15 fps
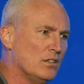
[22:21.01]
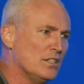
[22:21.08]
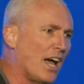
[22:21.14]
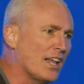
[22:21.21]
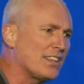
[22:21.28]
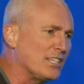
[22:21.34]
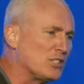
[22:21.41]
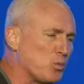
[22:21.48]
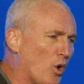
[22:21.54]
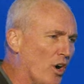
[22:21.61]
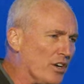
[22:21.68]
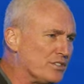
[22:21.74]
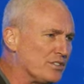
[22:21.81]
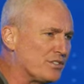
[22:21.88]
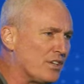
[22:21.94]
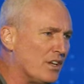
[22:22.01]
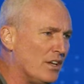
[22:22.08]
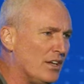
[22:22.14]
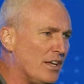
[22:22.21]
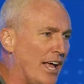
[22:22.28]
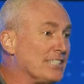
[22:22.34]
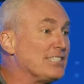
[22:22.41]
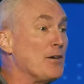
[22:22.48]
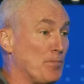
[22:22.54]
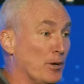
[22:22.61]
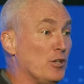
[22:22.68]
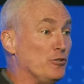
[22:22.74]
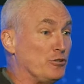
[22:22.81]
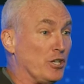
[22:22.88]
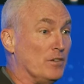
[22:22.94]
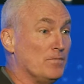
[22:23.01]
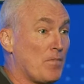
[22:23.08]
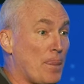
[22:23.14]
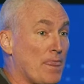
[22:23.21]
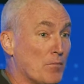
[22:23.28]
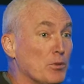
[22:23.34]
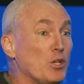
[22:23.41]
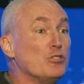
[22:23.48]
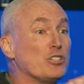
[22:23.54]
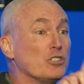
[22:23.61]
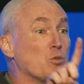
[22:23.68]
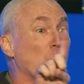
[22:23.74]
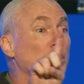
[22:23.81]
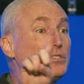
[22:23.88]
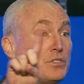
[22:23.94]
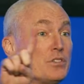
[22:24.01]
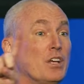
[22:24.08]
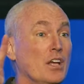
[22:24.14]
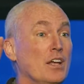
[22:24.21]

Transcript: Nothing's worse except pollution. Pollution's worse.